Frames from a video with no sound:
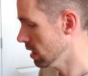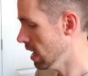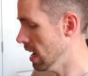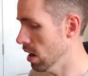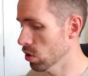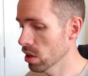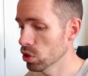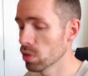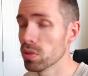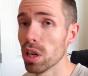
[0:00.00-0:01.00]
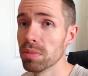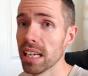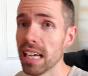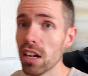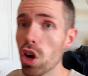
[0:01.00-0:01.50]
Although sometimes
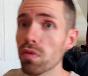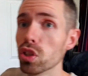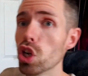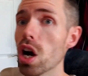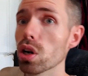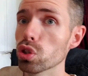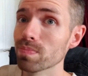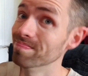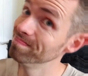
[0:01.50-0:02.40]
they can overcharge.